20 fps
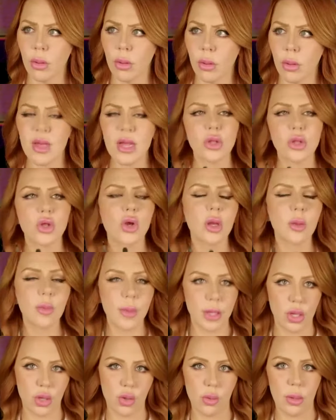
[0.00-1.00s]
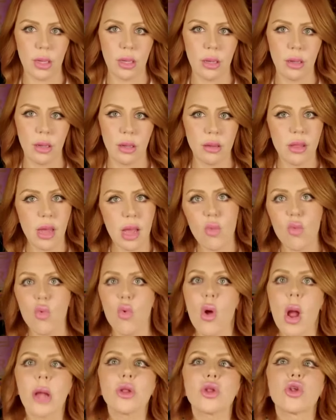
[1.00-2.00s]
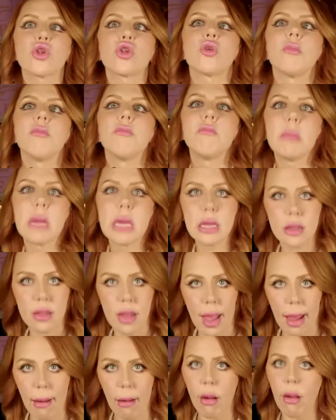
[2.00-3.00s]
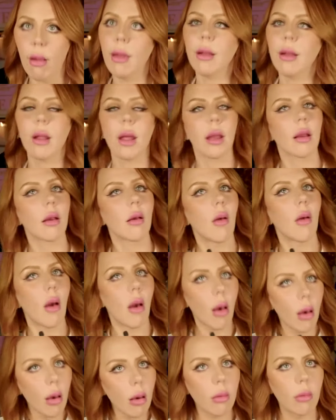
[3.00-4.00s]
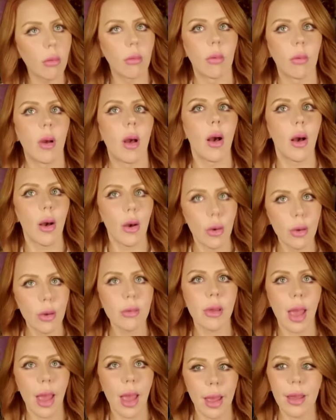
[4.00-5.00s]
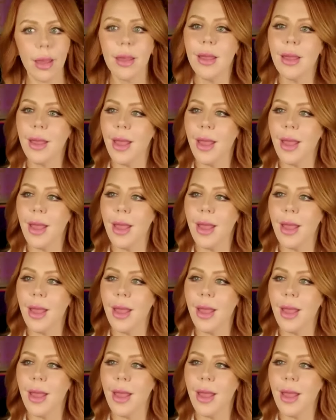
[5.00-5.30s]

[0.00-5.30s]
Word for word: They took me to it. They rushed me there. And I go, Oh, okay.